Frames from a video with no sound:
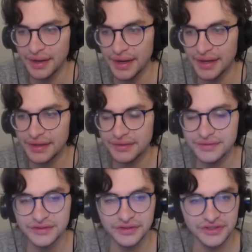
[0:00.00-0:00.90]

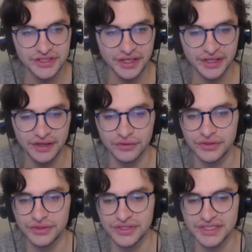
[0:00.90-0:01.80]
And you can check out
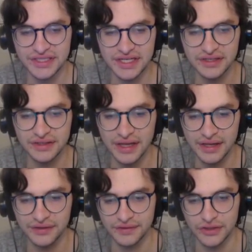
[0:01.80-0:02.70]
state
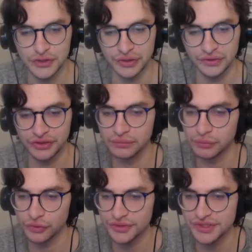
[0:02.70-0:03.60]
and country
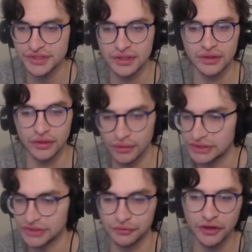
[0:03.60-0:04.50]
leaderboards.
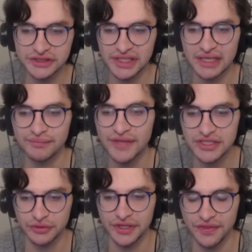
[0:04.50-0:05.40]
So for all time, that's
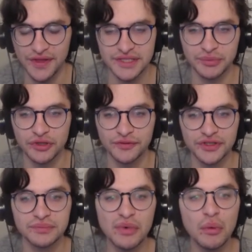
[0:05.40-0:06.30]
great, that's
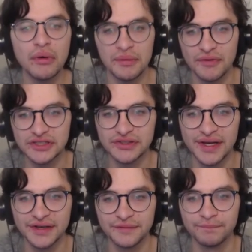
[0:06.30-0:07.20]
perfect. But what we've also
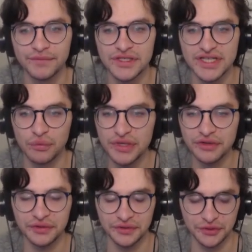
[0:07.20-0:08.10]
added is a
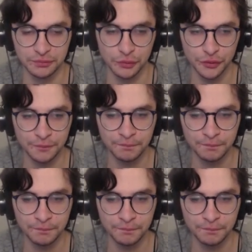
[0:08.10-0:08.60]
weekly leaderboard